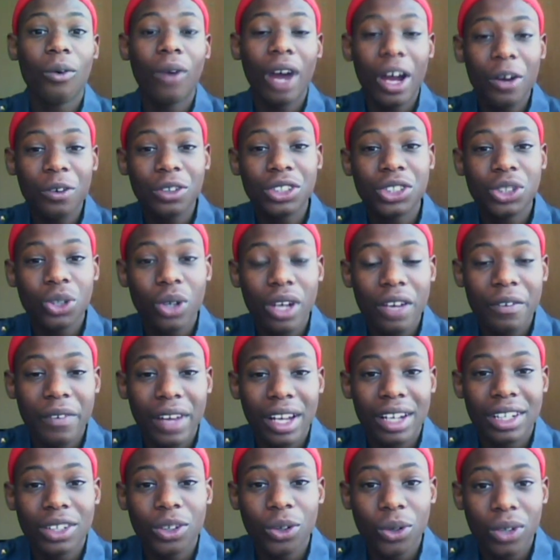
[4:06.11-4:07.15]
Why would you
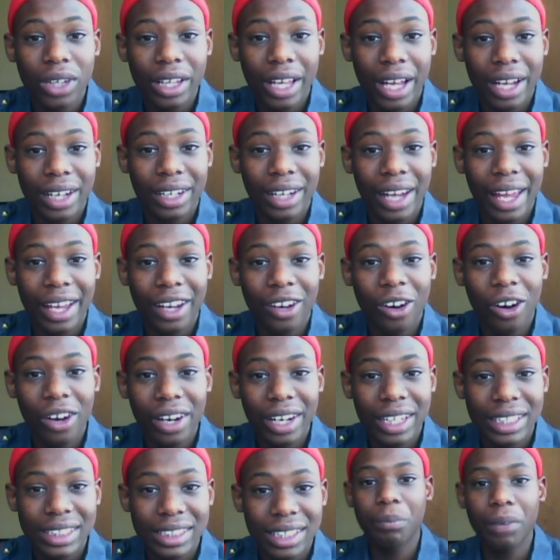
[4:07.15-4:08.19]
even do that? Like,
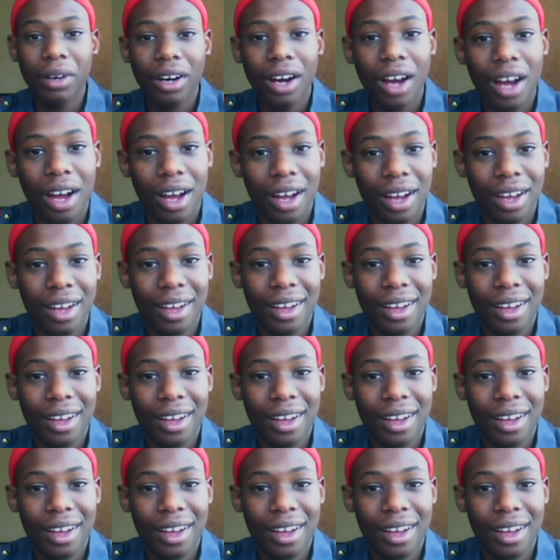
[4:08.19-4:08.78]
honest, bruh,